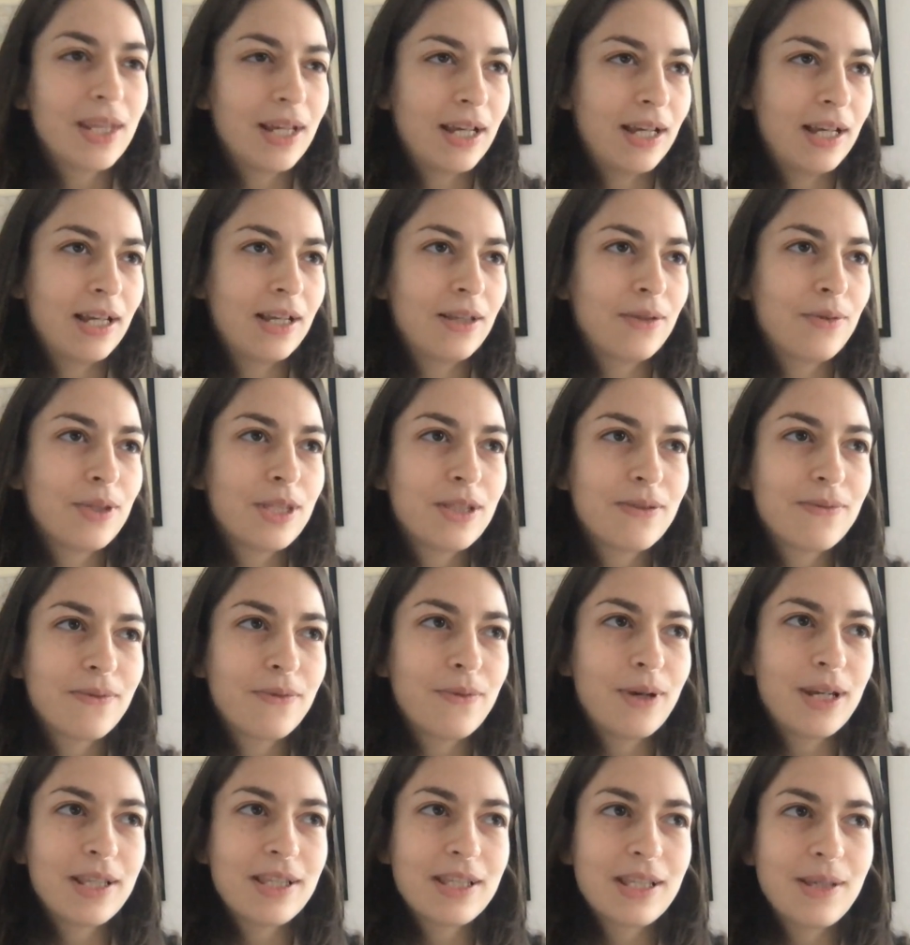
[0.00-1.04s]
Uh, it's
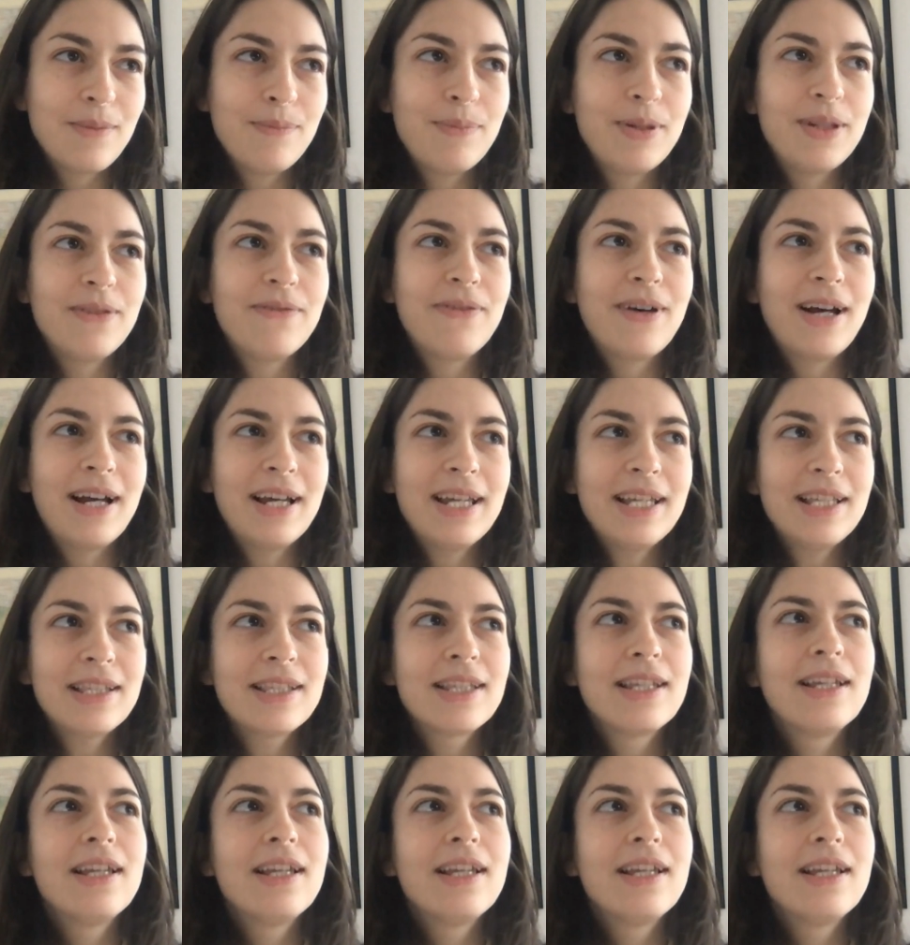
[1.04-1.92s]
quite simplified.